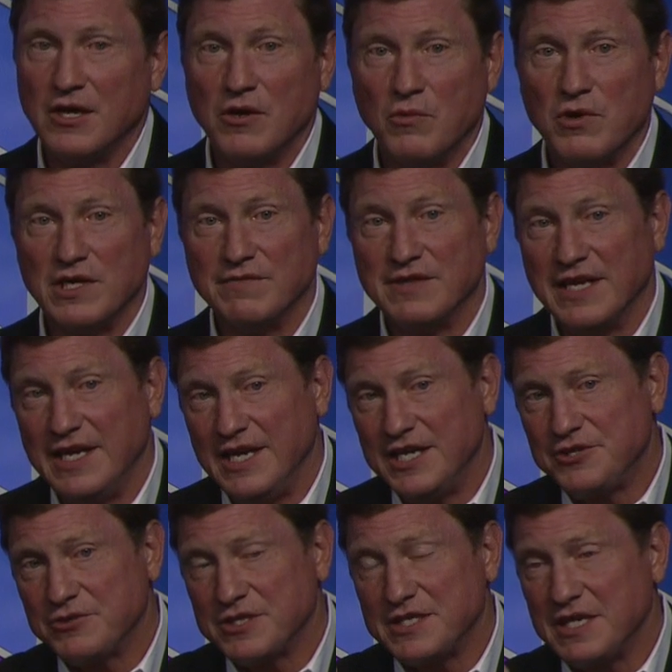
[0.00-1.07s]
One of the
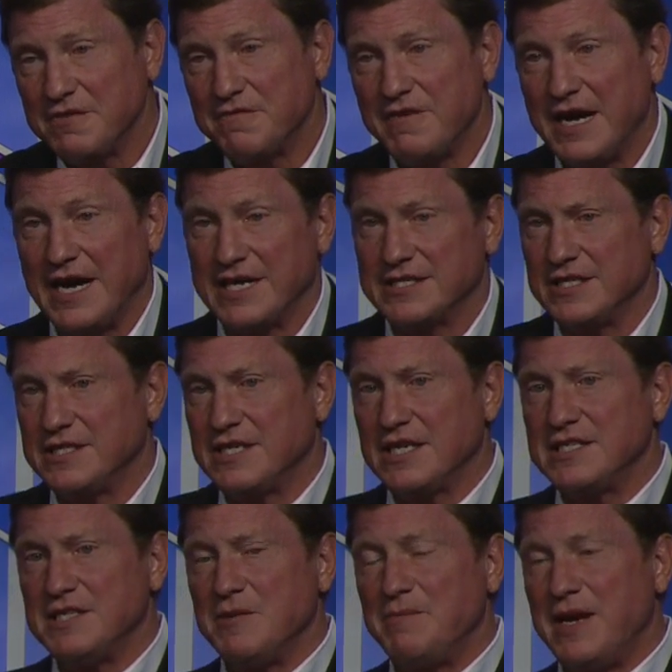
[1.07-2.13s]
interesting facts, this
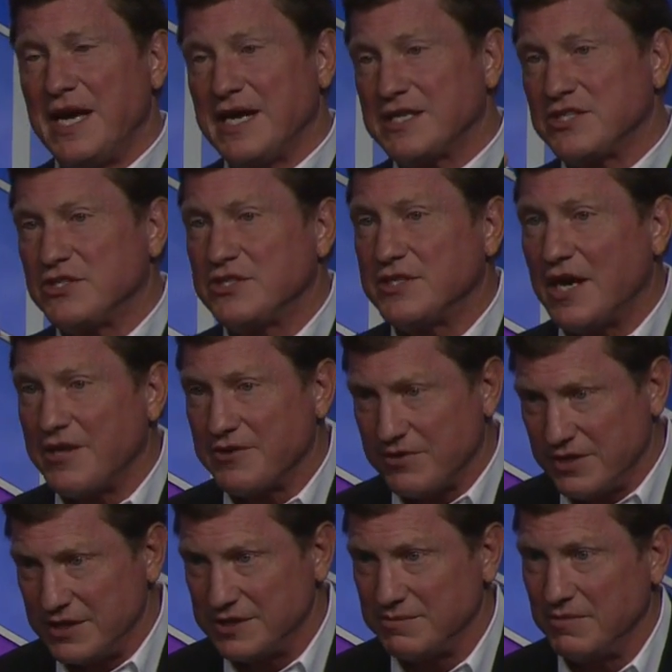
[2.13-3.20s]
doesn't impact
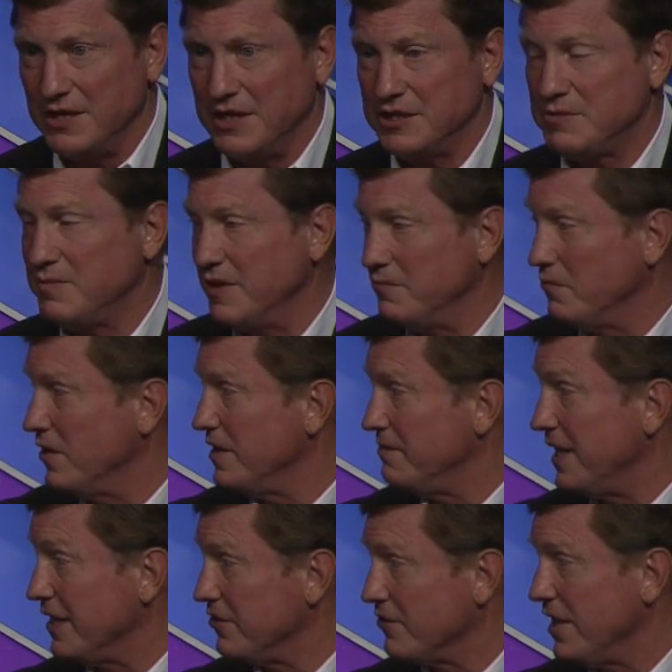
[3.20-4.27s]
Southern as much, but one of
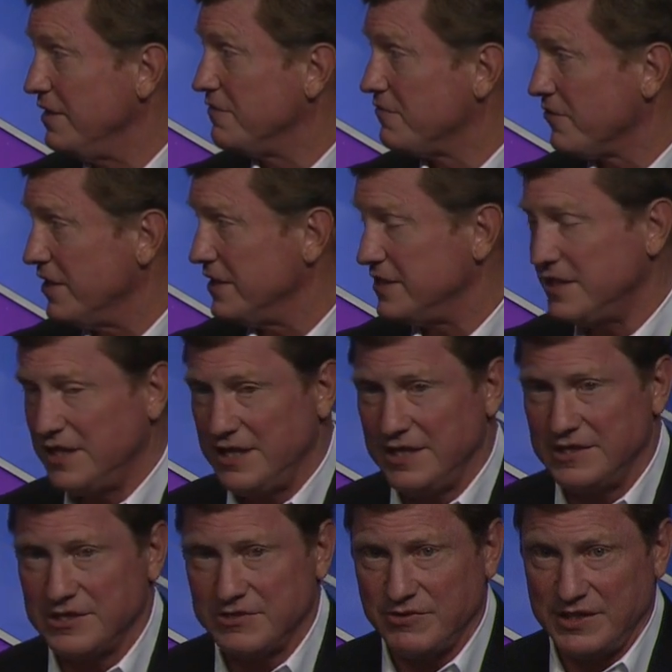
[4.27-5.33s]
my mm-hmm. great friends in the
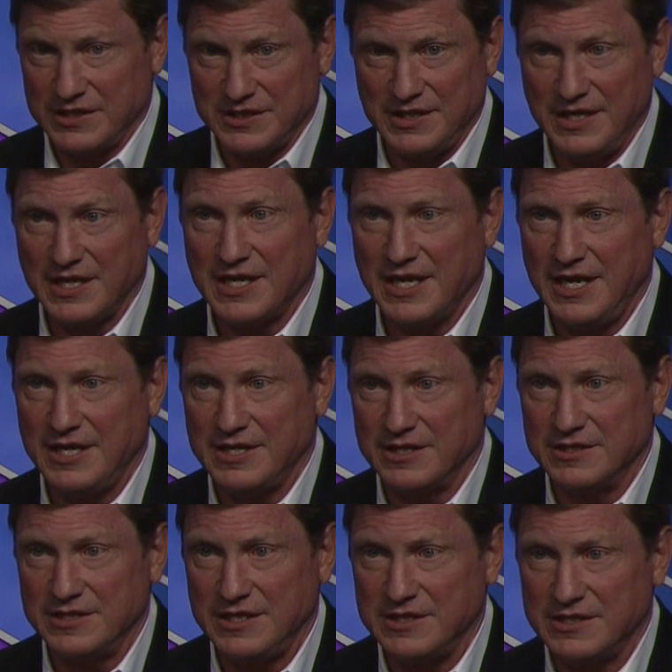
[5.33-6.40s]
industry is Nick
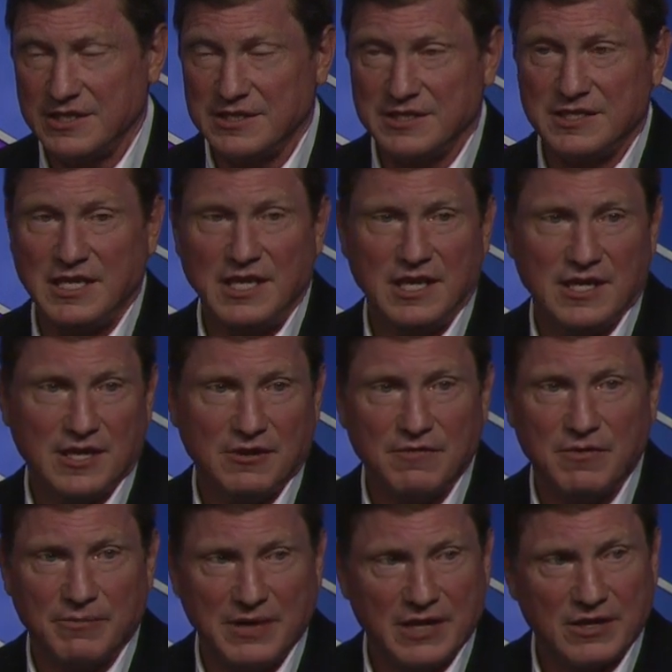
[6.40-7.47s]
Akins. He's the CEO
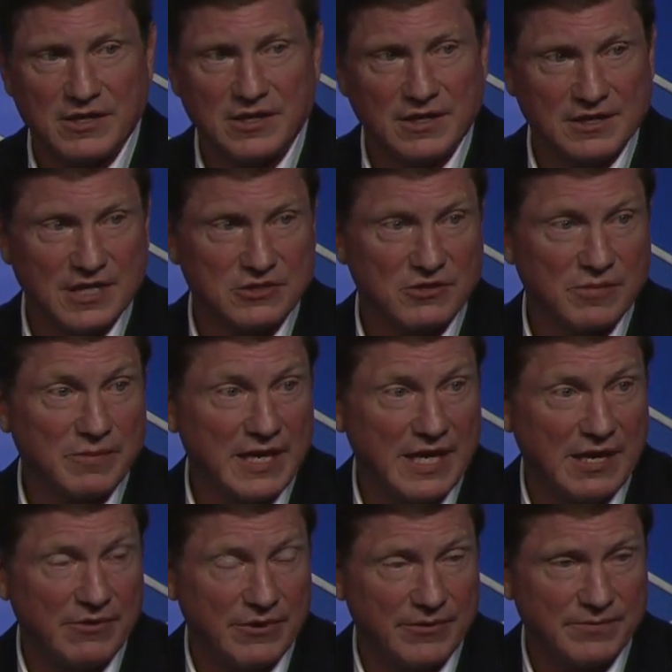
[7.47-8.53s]
of American Electric
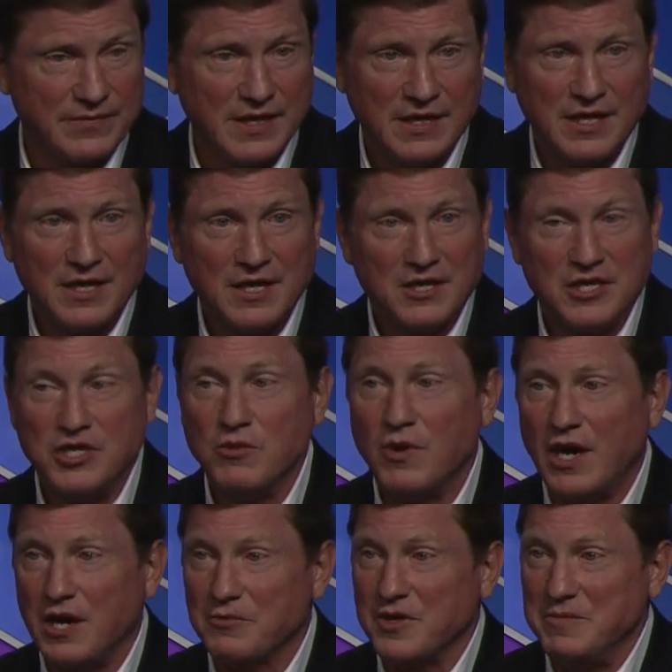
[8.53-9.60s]
Power. You
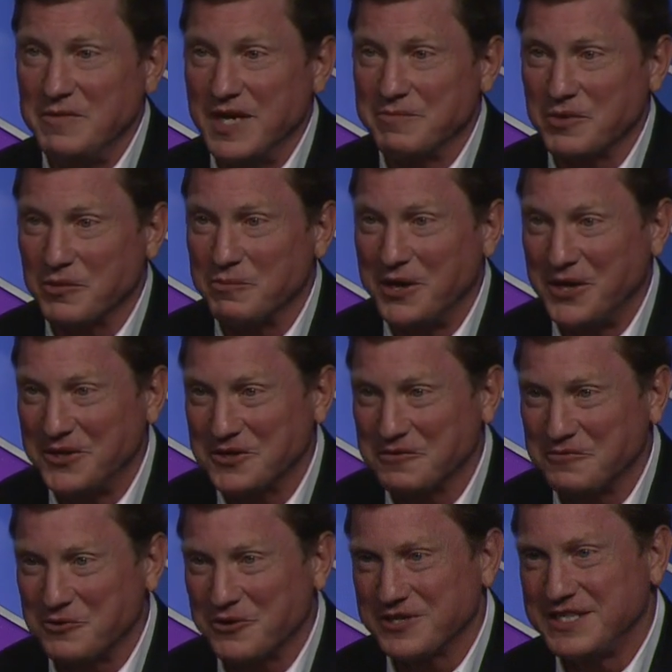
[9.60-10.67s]
all remember Polar
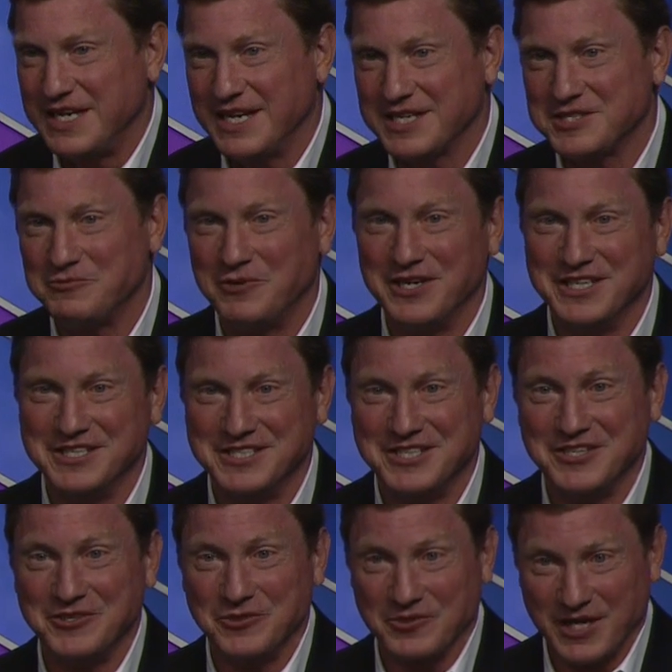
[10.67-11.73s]
Vortex 1 and
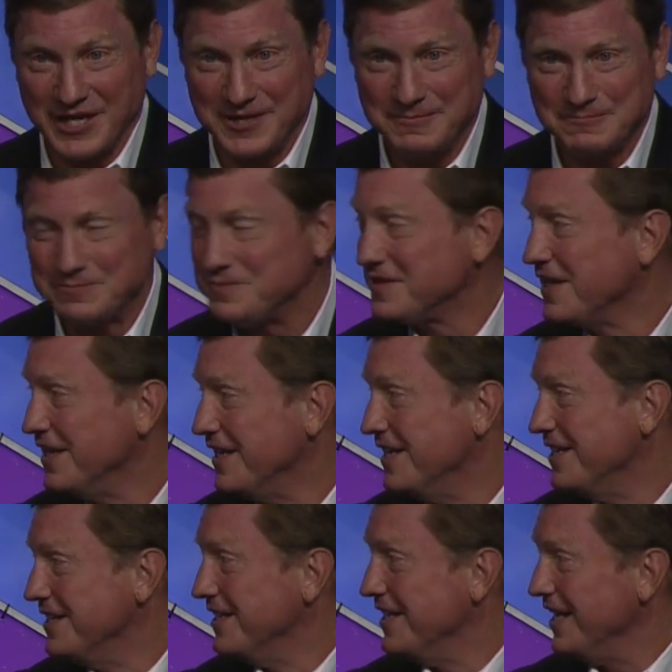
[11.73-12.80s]
2, right?
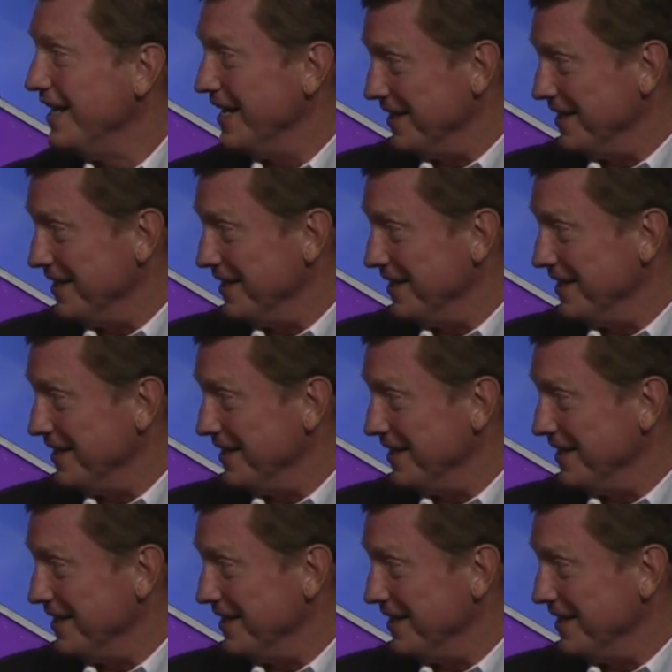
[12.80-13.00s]
Mm-hmm.